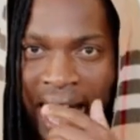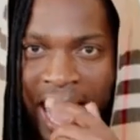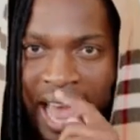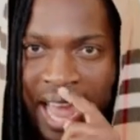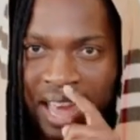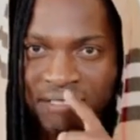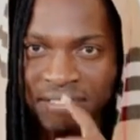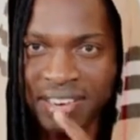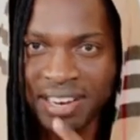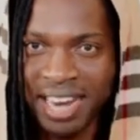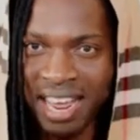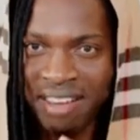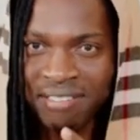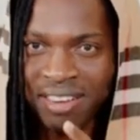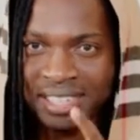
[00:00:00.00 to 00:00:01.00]
I have
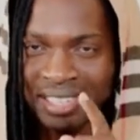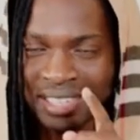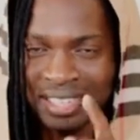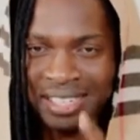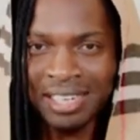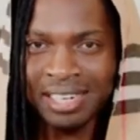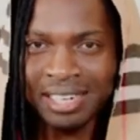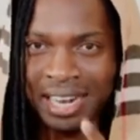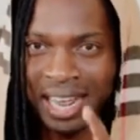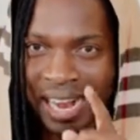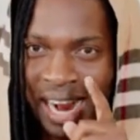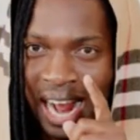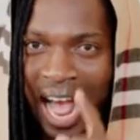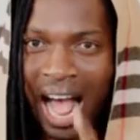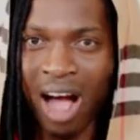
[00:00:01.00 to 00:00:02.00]
never seen a
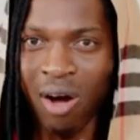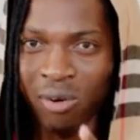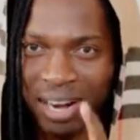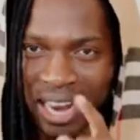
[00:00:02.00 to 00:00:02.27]
cow